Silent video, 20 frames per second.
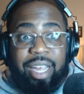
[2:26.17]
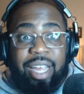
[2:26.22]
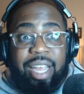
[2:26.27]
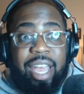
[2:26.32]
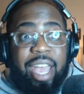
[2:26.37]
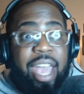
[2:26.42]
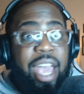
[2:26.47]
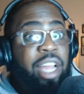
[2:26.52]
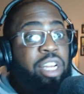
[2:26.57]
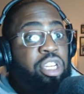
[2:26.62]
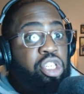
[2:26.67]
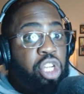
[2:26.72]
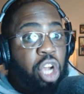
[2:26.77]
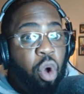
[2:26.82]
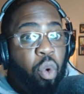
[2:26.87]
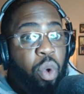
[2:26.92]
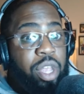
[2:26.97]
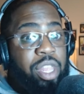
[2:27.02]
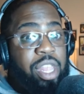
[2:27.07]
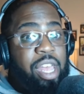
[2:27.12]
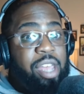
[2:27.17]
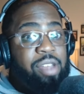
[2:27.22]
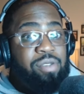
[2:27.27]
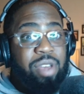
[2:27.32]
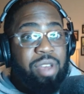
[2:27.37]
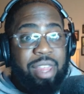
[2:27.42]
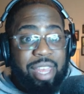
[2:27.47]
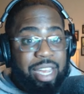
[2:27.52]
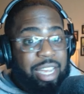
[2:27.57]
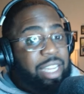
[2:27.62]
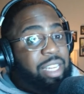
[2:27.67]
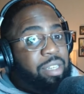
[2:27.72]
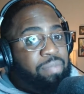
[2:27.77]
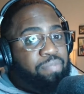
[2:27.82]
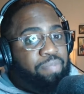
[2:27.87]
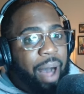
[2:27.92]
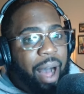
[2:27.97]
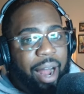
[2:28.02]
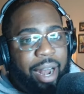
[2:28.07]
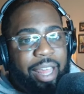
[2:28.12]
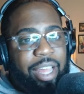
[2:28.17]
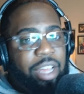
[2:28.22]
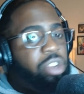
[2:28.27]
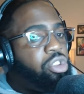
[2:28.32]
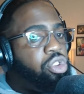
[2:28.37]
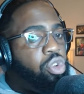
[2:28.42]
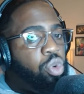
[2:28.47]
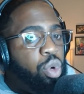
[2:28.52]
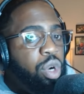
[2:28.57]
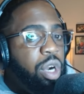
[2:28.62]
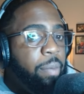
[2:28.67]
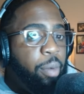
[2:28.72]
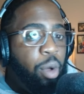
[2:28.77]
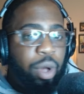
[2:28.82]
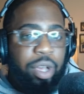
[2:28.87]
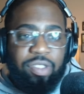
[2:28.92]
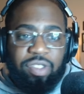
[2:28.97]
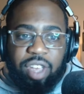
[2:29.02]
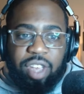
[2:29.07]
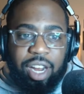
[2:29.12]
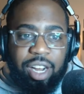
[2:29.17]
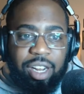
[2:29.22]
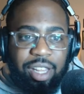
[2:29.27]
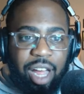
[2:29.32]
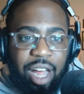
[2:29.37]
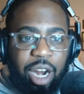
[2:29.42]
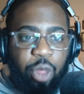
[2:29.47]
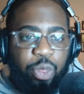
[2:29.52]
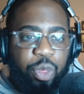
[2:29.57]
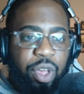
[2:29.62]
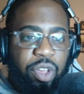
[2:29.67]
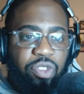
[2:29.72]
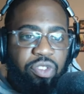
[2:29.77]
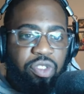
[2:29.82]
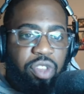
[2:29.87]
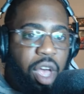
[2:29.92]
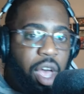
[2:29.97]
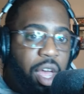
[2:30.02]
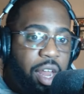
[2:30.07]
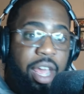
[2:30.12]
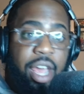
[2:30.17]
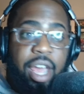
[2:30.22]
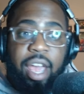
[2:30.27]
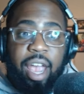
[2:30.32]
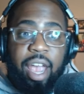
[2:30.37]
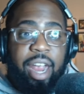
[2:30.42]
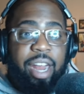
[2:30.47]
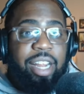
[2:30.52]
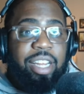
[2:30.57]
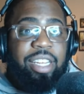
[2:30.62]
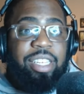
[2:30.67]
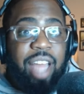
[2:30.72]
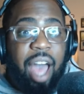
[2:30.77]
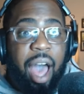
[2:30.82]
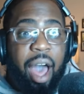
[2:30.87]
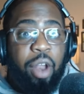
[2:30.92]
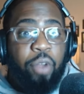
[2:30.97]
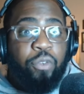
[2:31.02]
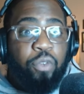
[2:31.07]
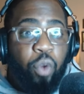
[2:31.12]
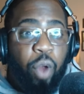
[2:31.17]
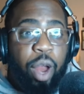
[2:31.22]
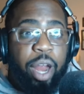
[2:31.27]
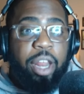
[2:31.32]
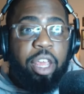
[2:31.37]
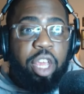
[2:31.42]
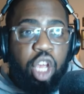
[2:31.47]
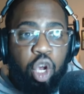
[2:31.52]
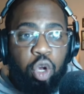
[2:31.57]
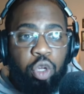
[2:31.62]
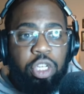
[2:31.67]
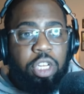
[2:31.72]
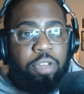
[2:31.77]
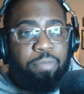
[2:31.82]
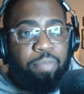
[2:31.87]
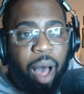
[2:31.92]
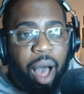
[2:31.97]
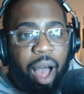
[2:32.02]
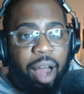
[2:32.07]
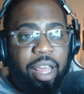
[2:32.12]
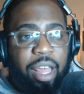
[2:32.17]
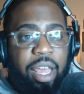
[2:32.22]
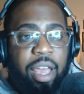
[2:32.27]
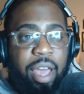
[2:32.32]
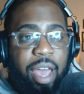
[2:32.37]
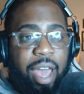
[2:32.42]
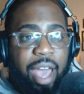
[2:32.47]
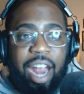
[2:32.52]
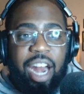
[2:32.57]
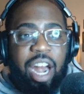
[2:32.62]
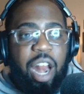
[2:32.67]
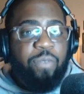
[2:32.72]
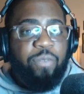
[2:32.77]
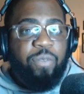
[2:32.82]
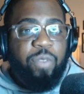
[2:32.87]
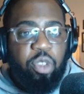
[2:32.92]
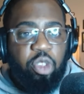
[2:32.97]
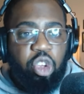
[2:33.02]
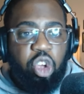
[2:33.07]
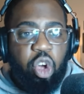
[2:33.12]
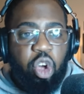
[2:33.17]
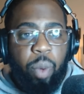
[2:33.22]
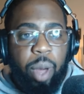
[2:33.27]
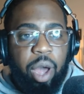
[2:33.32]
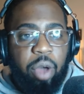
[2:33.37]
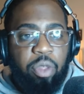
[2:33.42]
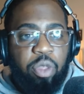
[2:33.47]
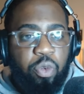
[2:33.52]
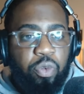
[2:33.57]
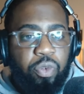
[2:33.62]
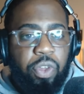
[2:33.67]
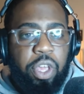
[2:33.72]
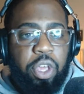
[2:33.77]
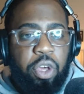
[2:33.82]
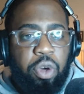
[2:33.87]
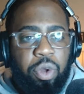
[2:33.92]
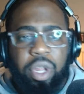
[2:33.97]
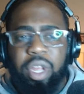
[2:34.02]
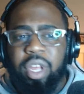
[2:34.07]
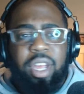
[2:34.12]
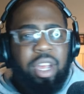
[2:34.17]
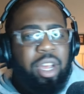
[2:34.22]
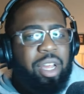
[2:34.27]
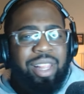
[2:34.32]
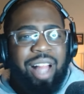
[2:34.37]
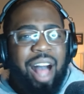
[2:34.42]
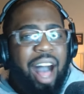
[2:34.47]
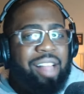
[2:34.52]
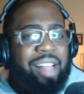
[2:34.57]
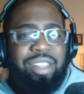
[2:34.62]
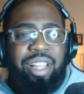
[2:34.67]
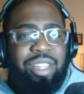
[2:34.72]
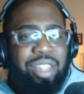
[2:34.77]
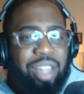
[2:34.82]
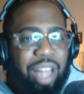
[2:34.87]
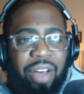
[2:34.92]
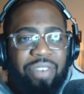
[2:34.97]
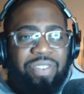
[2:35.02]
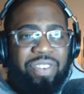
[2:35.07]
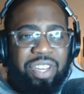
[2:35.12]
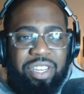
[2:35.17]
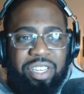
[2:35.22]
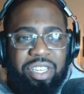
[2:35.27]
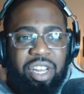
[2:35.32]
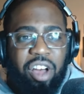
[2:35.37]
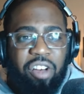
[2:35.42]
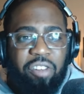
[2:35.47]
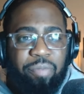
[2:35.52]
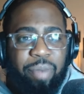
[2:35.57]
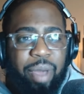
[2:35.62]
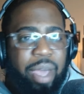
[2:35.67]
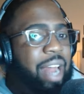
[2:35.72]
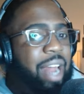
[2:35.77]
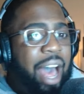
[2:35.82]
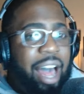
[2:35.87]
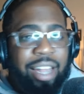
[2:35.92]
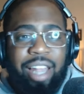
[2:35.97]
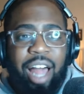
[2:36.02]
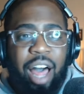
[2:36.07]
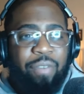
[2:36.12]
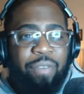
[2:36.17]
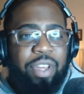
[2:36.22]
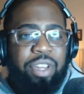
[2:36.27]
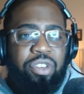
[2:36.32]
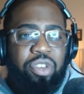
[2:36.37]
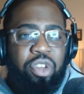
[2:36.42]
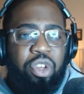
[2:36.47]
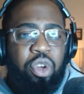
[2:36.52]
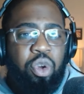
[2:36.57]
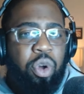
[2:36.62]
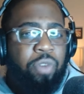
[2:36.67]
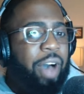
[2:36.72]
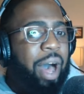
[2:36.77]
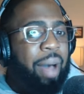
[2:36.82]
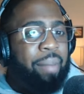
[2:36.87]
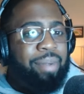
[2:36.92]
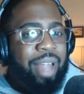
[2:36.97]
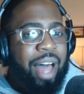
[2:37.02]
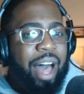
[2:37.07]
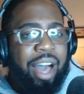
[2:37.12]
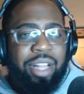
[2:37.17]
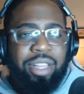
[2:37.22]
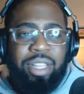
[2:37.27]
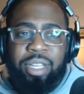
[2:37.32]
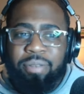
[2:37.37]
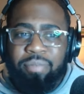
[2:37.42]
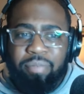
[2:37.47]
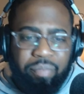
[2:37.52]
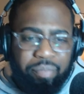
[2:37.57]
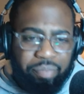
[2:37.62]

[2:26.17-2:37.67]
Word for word: he is showing that his body is durable. He's getting a lot of things done, and he's not afraid to use his body in a physical way on the field. Locklin loves this stuff, man. I love it, too. If I'm Locklin